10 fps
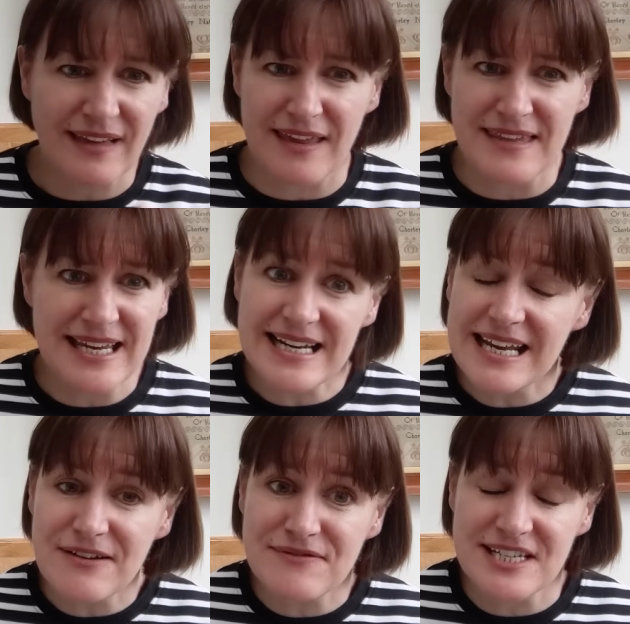They
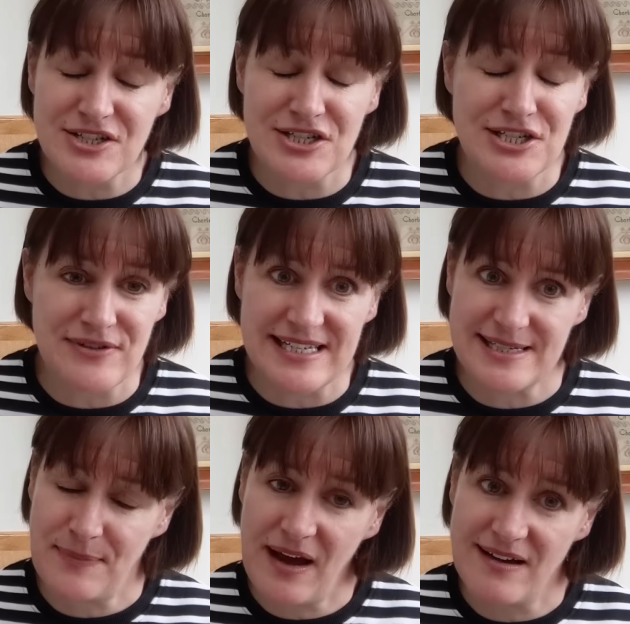lived just streets
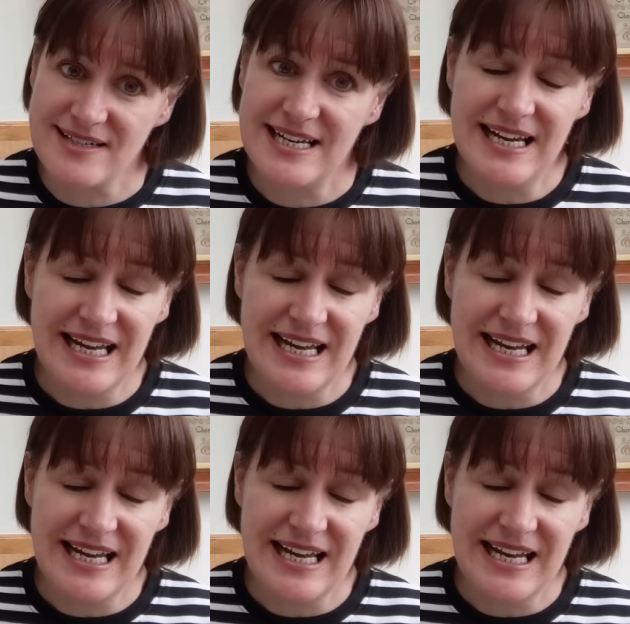apart